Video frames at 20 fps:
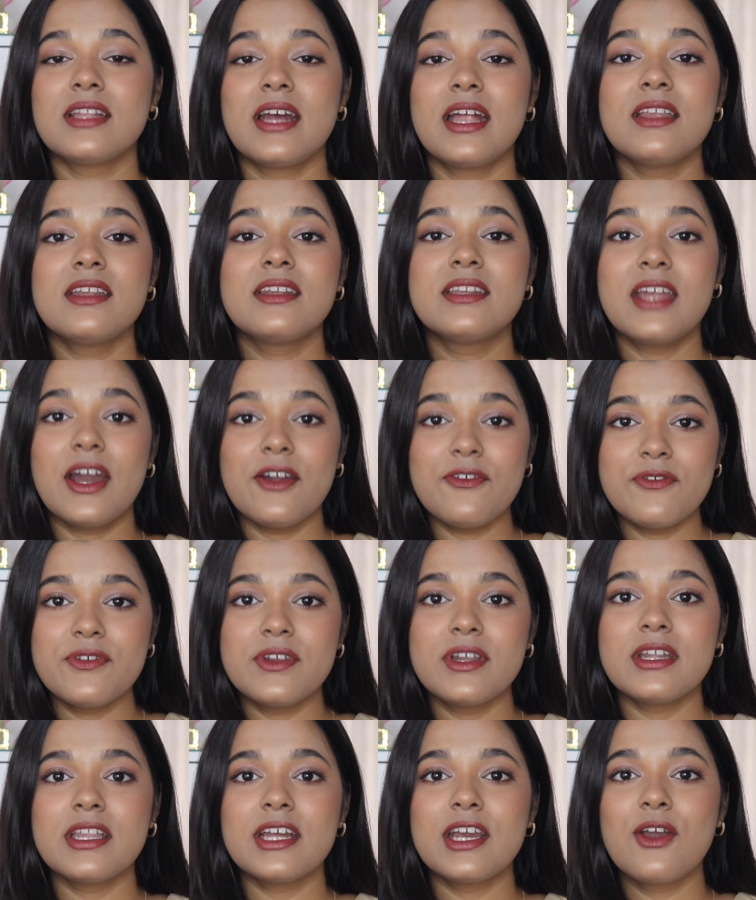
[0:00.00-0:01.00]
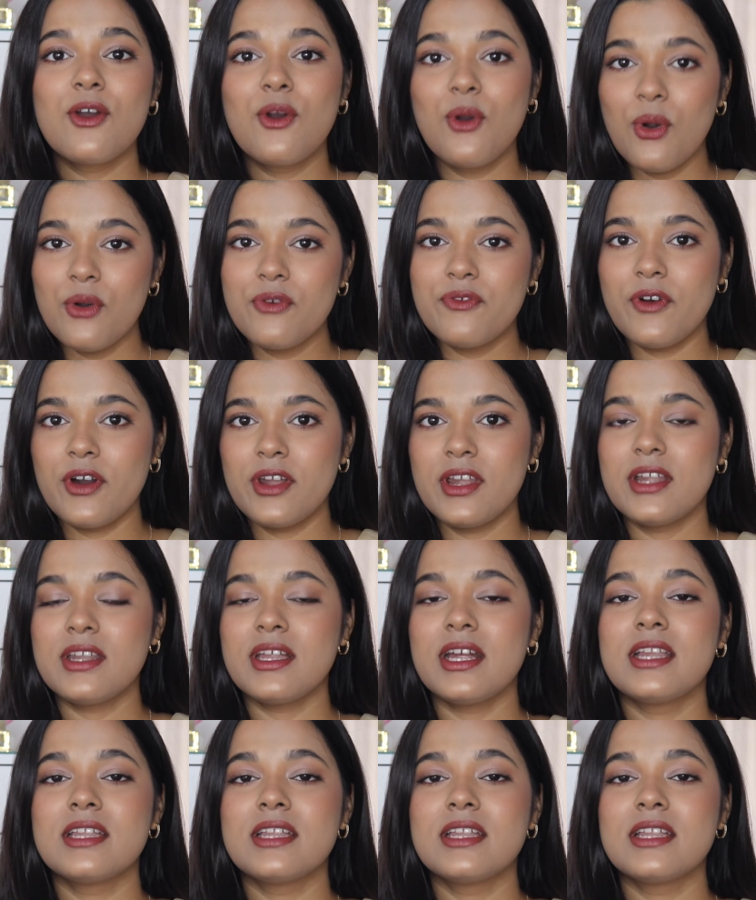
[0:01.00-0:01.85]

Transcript: then definitely go for it.